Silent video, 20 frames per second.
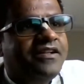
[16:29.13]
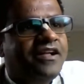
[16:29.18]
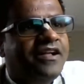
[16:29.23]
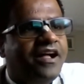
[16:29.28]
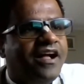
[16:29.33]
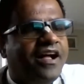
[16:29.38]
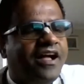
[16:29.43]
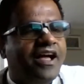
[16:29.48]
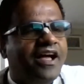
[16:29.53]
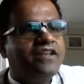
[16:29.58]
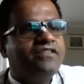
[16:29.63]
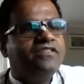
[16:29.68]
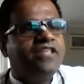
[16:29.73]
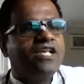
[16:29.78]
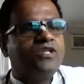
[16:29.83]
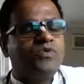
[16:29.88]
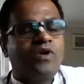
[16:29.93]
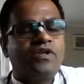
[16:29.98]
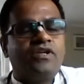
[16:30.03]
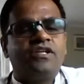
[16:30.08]
And
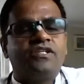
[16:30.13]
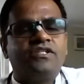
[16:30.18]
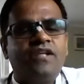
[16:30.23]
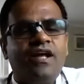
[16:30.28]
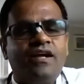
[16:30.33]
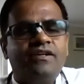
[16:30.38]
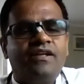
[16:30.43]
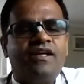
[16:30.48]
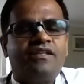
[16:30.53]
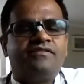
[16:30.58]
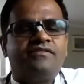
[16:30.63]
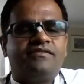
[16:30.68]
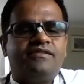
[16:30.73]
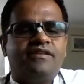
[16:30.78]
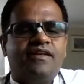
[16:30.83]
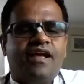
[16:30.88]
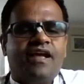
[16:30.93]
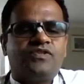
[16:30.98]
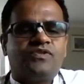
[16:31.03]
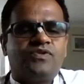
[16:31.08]
that's what Krishna does.
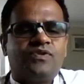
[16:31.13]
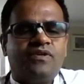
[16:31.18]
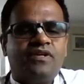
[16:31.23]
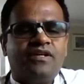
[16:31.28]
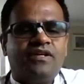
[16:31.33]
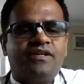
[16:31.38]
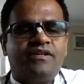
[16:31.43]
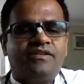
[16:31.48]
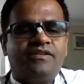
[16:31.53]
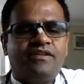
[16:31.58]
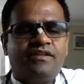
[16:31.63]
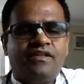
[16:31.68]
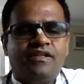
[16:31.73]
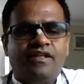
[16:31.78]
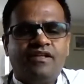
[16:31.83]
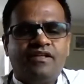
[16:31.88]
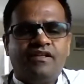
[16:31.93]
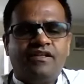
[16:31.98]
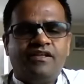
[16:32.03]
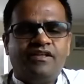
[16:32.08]
Actually,
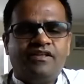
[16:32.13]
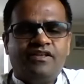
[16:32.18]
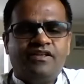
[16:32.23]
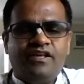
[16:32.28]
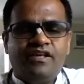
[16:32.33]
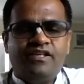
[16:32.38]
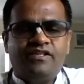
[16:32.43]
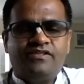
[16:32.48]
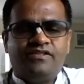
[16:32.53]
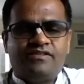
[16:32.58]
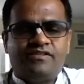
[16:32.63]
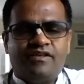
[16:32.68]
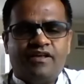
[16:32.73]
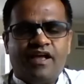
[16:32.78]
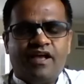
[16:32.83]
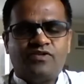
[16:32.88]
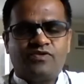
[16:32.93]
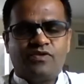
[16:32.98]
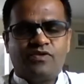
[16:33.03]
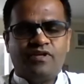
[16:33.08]
he's
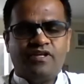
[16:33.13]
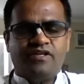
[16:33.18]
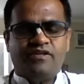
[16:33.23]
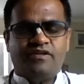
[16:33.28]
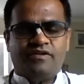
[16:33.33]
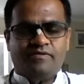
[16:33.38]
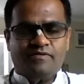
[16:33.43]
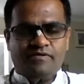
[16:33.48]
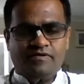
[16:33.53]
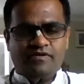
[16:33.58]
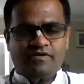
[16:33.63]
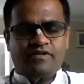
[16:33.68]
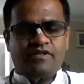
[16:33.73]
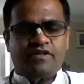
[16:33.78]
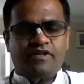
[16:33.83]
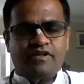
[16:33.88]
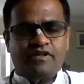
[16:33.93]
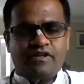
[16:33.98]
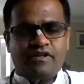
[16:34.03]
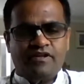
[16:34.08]
actually
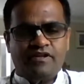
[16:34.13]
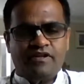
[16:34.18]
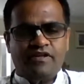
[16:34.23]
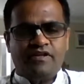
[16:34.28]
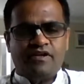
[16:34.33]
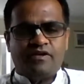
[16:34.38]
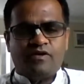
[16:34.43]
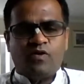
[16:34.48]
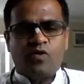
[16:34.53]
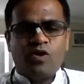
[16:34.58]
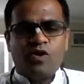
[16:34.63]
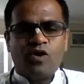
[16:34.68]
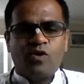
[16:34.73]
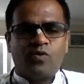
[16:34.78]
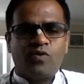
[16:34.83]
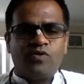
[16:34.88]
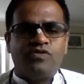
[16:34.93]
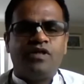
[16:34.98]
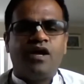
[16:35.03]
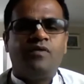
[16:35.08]
in Golok
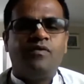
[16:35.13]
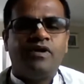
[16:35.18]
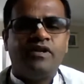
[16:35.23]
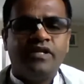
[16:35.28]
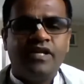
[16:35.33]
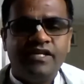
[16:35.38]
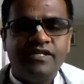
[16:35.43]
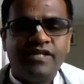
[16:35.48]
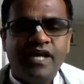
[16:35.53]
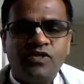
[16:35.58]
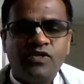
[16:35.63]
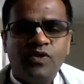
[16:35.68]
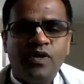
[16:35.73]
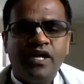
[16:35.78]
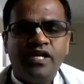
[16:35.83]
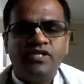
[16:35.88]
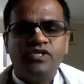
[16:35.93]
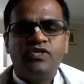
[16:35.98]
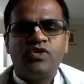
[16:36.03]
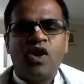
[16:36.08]
Vrindavan, he's actually
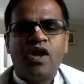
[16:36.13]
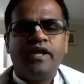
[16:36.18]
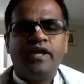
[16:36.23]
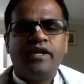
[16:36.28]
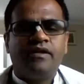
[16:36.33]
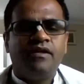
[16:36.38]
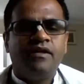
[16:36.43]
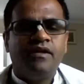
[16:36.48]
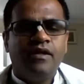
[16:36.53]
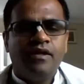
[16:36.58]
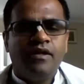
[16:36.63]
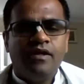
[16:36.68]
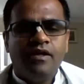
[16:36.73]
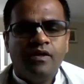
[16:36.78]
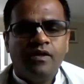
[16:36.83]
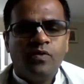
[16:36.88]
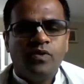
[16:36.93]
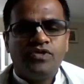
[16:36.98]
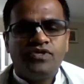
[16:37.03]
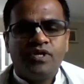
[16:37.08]
enjoying
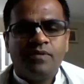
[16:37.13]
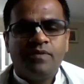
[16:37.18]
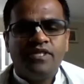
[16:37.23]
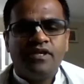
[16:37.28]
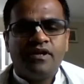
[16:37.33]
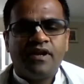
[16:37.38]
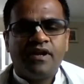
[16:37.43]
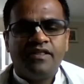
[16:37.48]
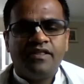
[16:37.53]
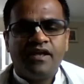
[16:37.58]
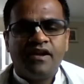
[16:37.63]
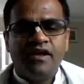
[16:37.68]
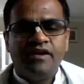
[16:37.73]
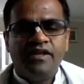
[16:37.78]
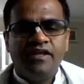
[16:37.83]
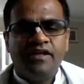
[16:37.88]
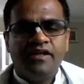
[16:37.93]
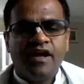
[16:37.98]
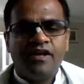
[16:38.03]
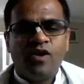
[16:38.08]
with Srimati
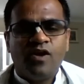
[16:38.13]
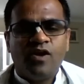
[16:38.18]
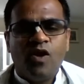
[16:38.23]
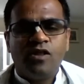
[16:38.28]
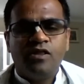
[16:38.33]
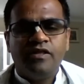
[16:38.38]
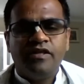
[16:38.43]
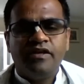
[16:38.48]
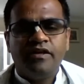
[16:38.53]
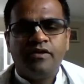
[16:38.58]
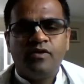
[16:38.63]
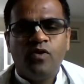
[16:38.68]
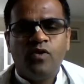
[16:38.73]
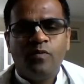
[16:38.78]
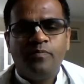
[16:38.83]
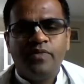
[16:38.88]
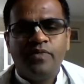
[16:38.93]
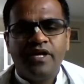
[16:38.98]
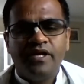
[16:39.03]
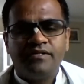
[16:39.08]
Radharani and all the
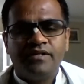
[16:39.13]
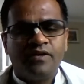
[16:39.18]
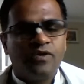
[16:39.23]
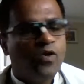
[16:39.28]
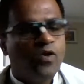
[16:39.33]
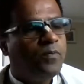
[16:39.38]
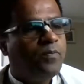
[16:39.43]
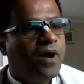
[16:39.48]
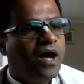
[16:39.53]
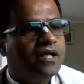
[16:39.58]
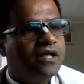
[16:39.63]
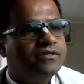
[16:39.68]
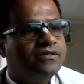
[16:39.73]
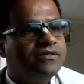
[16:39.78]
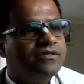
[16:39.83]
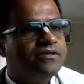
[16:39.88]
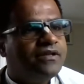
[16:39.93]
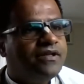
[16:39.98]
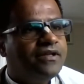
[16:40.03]
gopis and gopas.